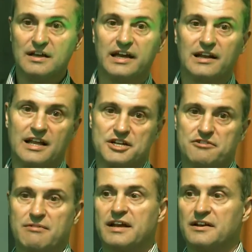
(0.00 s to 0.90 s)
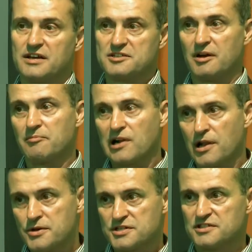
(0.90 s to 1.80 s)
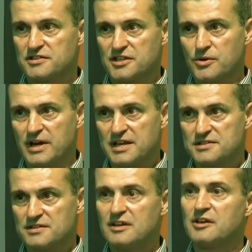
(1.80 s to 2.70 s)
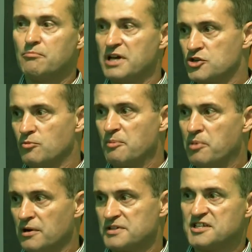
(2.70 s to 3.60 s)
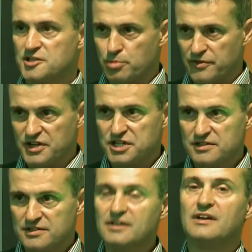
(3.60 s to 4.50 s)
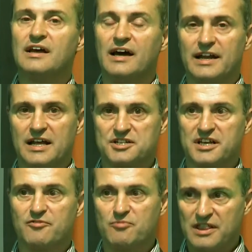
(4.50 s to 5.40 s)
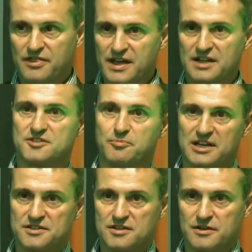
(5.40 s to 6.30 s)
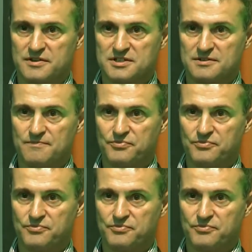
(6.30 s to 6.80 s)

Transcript: it'll actually recognize that I'm closer to the US, make sure my policies are provisioned, and actually give me that's the better service.